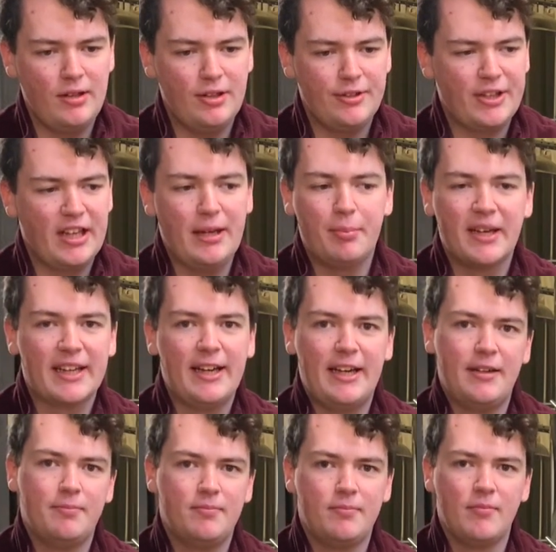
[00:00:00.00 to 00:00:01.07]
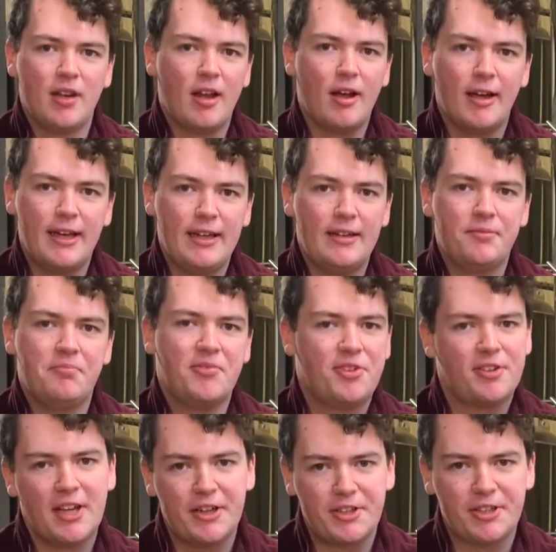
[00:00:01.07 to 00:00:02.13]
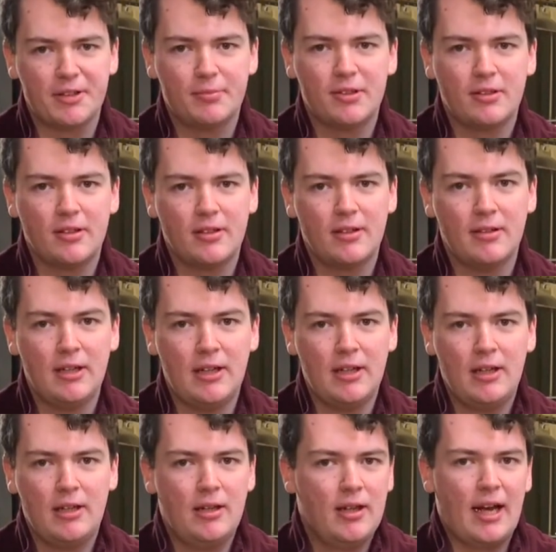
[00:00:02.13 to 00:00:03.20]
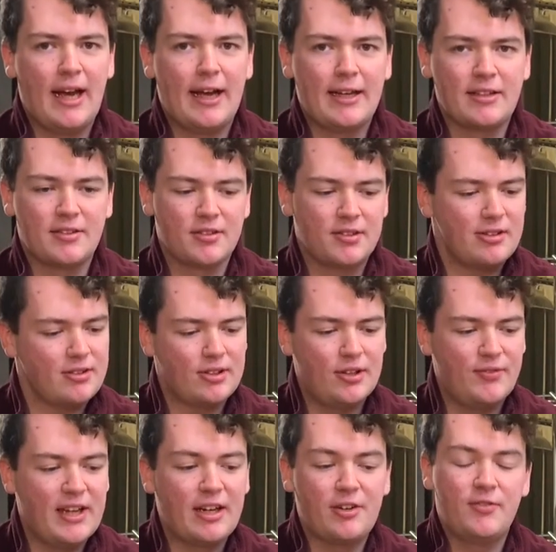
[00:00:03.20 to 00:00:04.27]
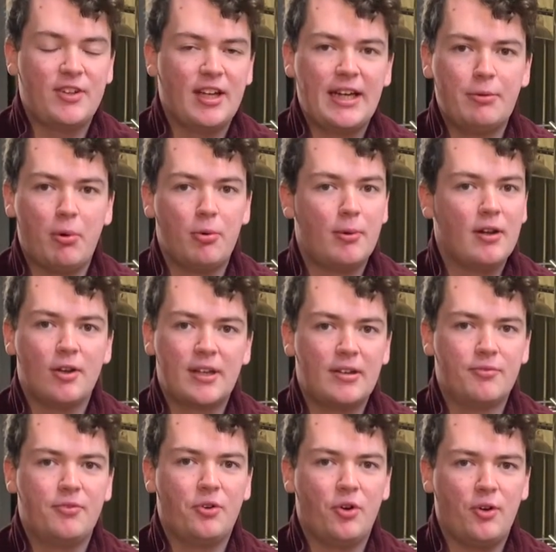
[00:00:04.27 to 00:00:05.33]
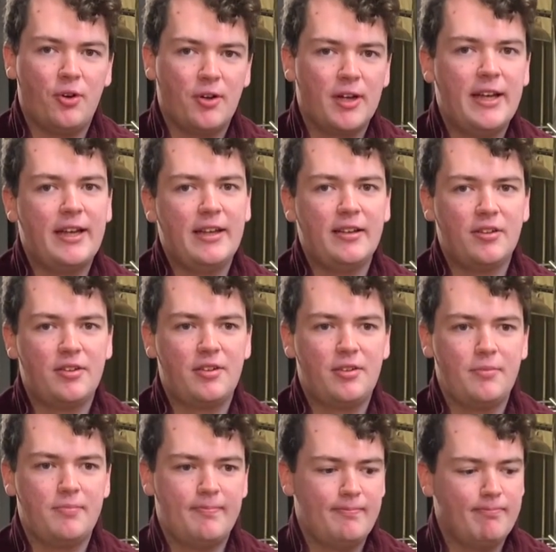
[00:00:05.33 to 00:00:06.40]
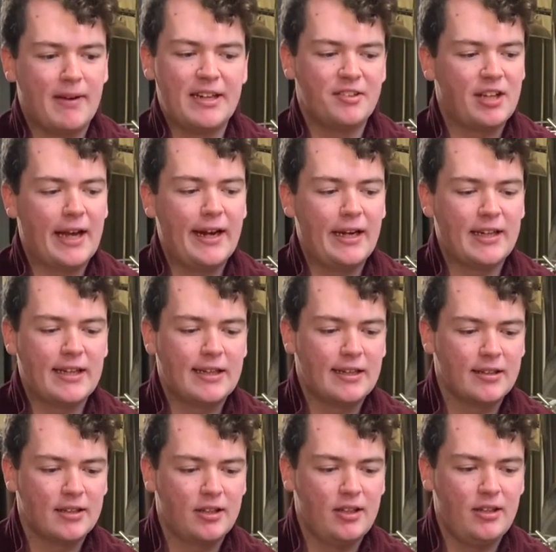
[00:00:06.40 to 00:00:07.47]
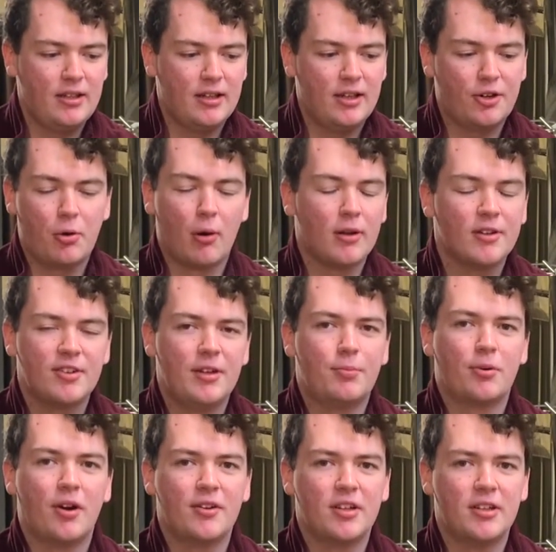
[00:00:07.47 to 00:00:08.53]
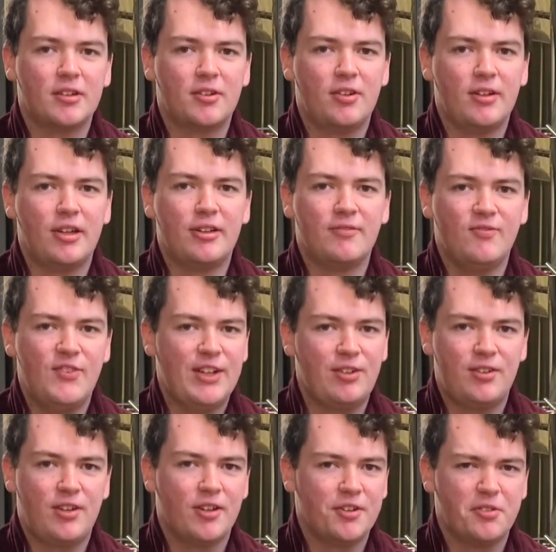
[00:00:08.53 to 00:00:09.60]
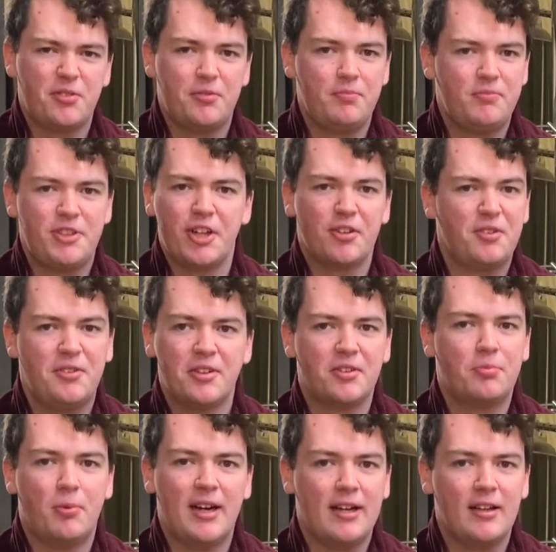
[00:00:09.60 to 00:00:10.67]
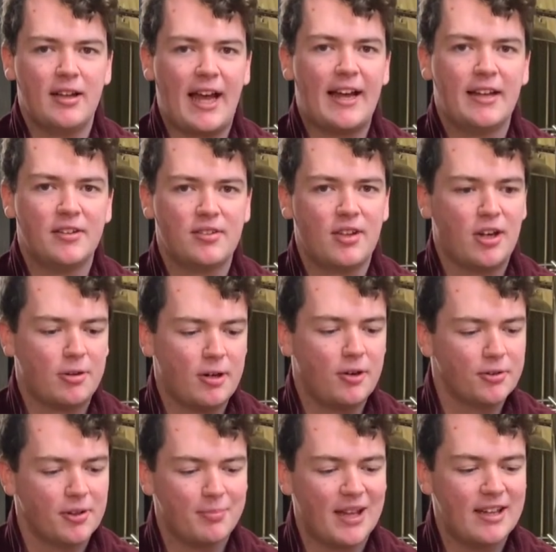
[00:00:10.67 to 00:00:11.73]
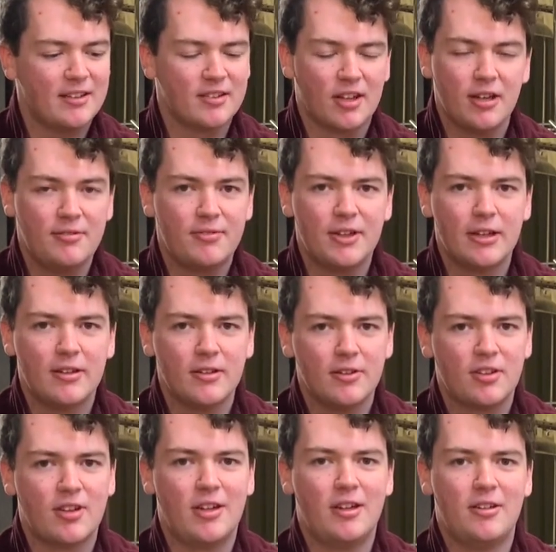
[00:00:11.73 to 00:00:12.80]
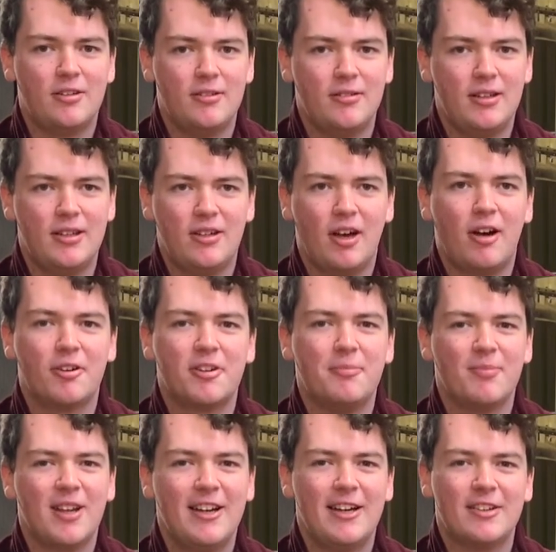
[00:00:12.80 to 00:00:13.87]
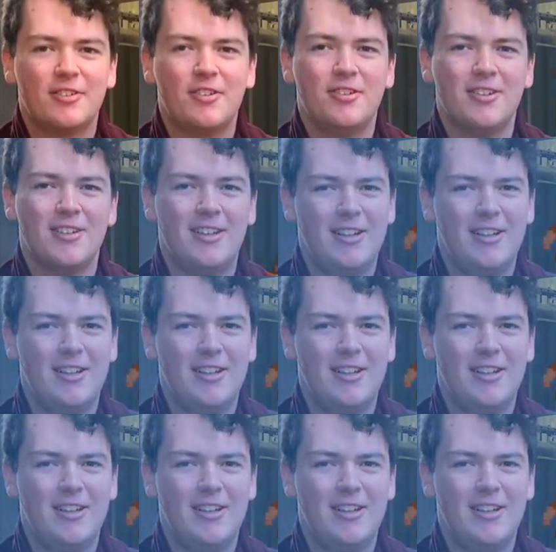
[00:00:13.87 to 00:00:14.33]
keeping it light, sessionable, and at the end of the day, what we're looking for is maintaining a quality product, and this does just as well as our older blend, I feel, so can't complain at all.